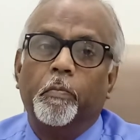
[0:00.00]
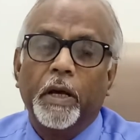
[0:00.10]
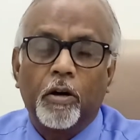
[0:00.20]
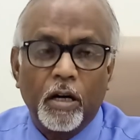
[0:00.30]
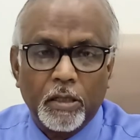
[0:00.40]

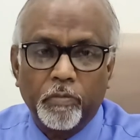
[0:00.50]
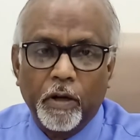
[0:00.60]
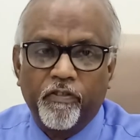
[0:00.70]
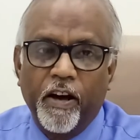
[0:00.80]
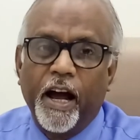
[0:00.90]
because of
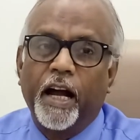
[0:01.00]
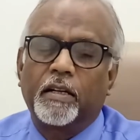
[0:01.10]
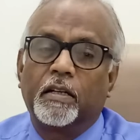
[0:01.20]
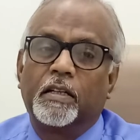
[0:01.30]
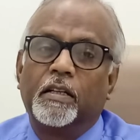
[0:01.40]
the
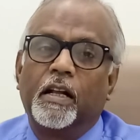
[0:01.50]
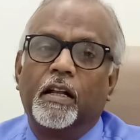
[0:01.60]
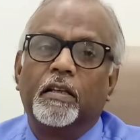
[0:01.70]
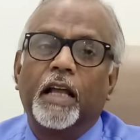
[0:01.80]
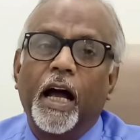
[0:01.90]
fact
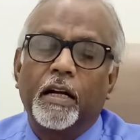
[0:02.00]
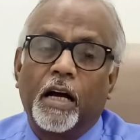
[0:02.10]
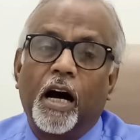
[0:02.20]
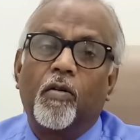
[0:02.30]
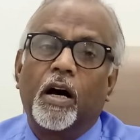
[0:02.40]

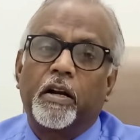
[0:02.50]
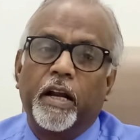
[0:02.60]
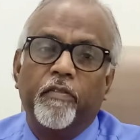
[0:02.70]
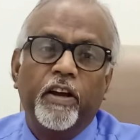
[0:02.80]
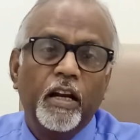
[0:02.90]
that our
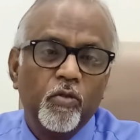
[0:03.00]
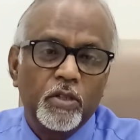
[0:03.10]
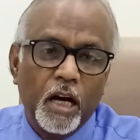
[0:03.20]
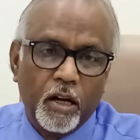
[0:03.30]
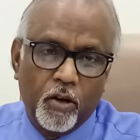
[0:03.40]

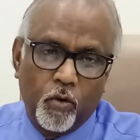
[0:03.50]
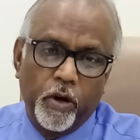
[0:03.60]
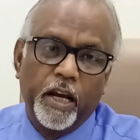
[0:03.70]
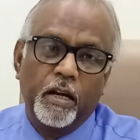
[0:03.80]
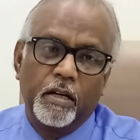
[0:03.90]
revenues are
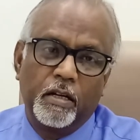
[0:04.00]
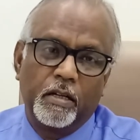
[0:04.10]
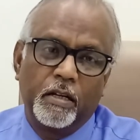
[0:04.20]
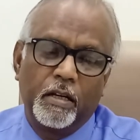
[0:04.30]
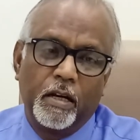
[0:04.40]
growing,
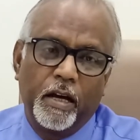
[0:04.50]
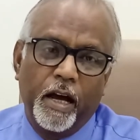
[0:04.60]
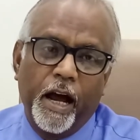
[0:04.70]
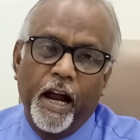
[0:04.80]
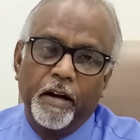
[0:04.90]

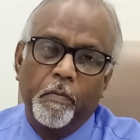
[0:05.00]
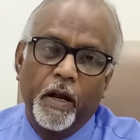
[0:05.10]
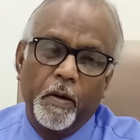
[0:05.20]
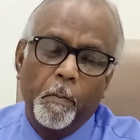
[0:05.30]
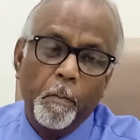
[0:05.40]

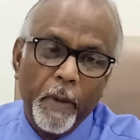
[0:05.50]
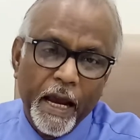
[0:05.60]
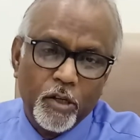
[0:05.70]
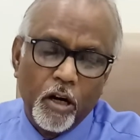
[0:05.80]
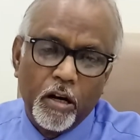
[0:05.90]
and
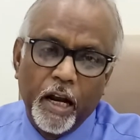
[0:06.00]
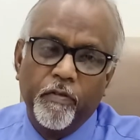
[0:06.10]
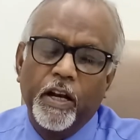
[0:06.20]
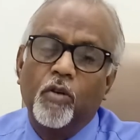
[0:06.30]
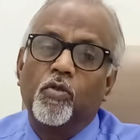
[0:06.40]
major
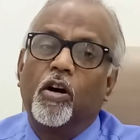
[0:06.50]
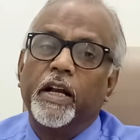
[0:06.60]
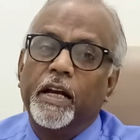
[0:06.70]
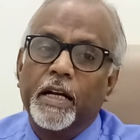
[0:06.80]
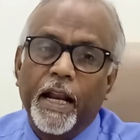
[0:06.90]
revenue
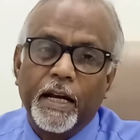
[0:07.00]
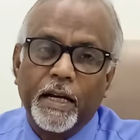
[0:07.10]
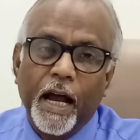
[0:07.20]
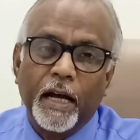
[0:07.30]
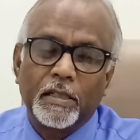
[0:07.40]
on
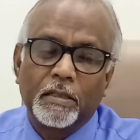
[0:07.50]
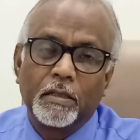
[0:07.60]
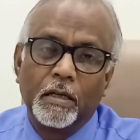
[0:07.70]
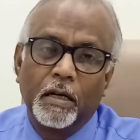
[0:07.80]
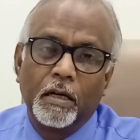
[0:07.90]
indirect tax
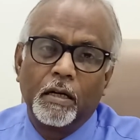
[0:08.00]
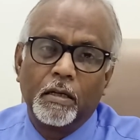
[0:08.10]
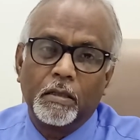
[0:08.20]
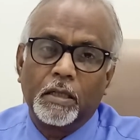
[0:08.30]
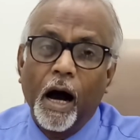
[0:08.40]

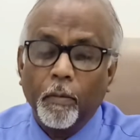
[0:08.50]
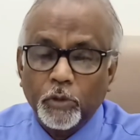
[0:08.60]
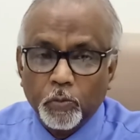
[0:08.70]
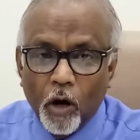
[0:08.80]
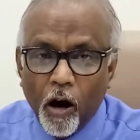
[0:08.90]

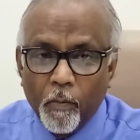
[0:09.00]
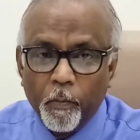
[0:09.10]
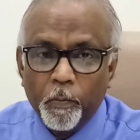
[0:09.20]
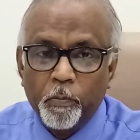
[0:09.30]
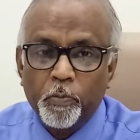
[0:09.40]
comes
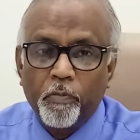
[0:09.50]
from